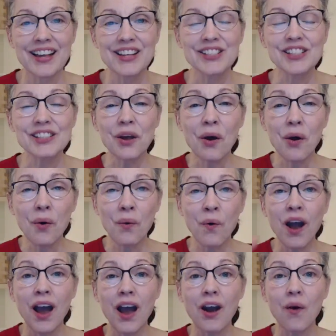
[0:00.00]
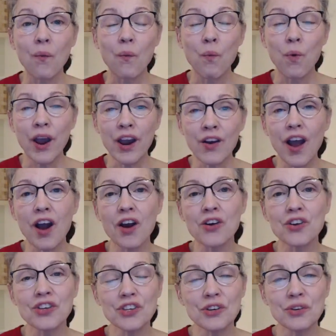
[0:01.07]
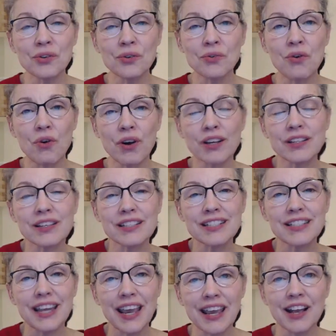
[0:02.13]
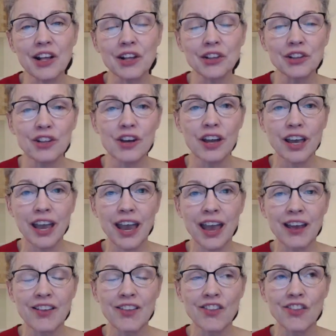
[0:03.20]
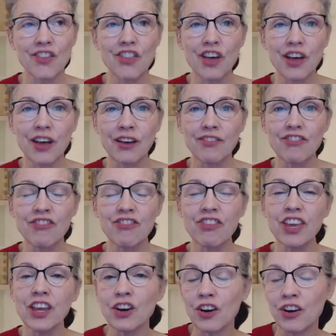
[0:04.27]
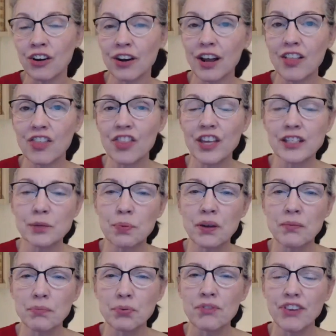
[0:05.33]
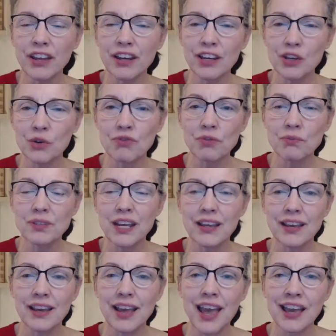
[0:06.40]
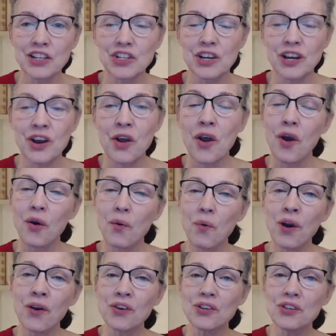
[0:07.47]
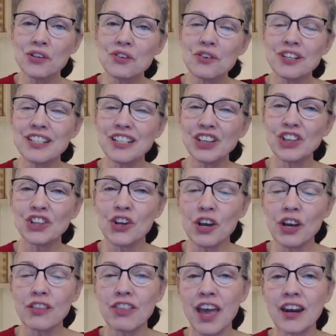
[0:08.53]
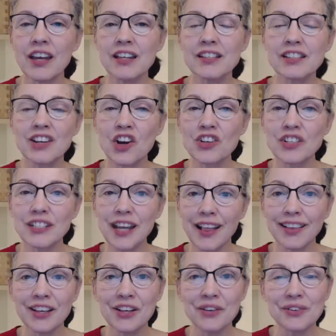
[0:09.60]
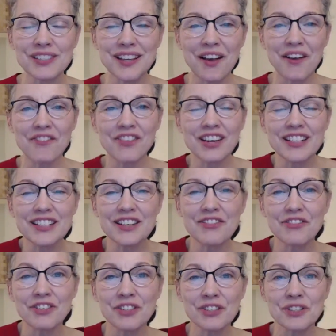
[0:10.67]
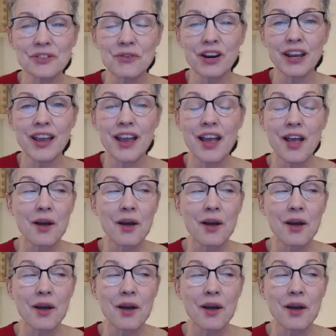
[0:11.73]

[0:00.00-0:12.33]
So, where are you going to take a look at the fear that's been preventing you from taking action? Where are you going to look at that and start telling yourself a different story?